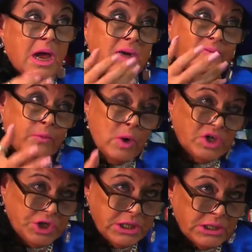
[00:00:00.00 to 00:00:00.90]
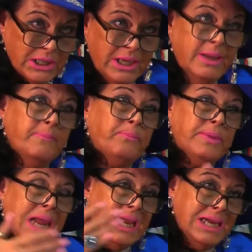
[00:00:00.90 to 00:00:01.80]
Unfortunately,
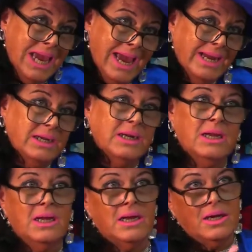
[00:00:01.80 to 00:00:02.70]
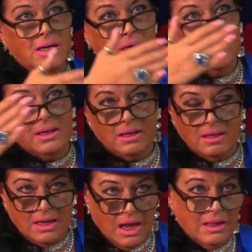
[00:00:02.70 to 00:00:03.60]
again,
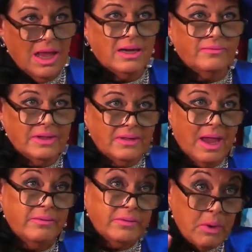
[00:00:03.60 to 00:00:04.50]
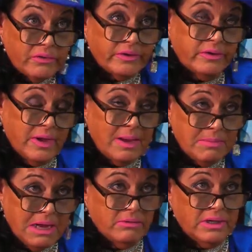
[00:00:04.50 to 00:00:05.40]
a lot of the times, most of the time
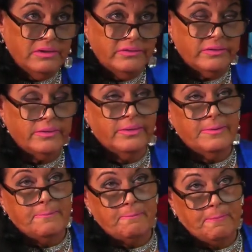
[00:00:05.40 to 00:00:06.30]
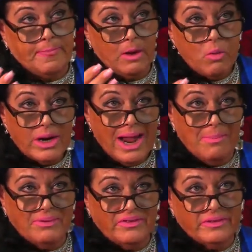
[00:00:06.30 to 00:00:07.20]
nowadays, what
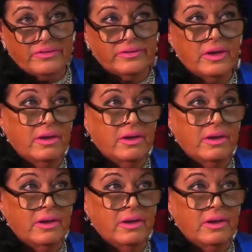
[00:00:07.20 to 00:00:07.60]
happens is